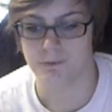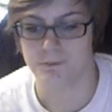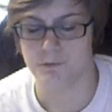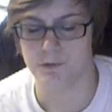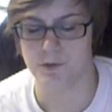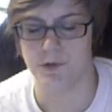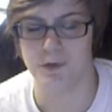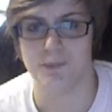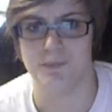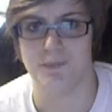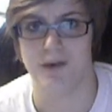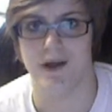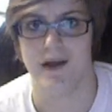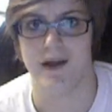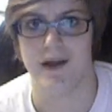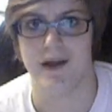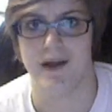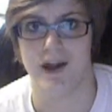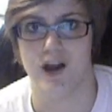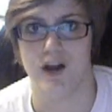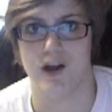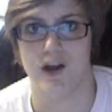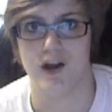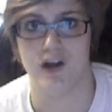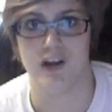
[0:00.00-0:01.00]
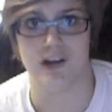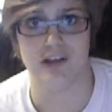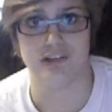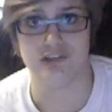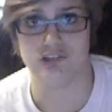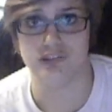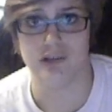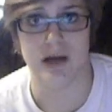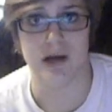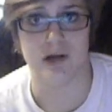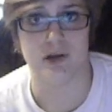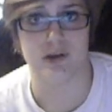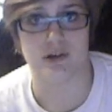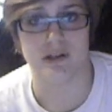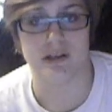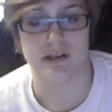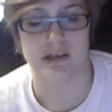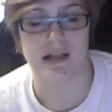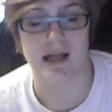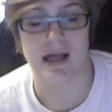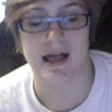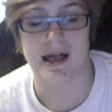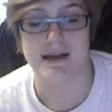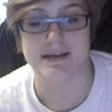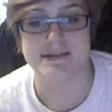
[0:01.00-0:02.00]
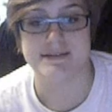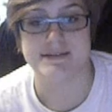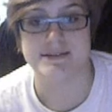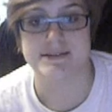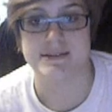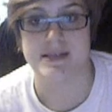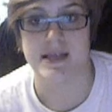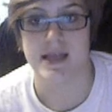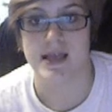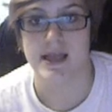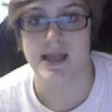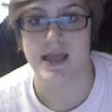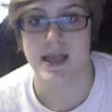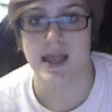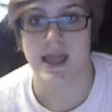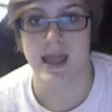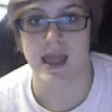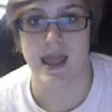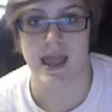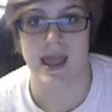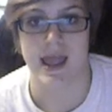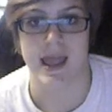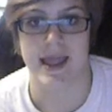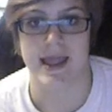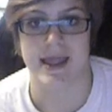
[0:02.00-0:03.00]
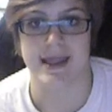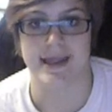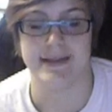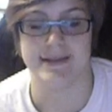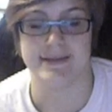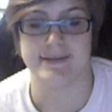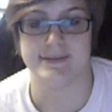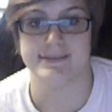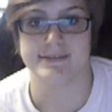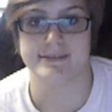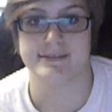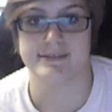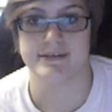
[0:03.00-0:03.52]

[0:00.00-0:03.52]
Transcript: for my early childhood class, and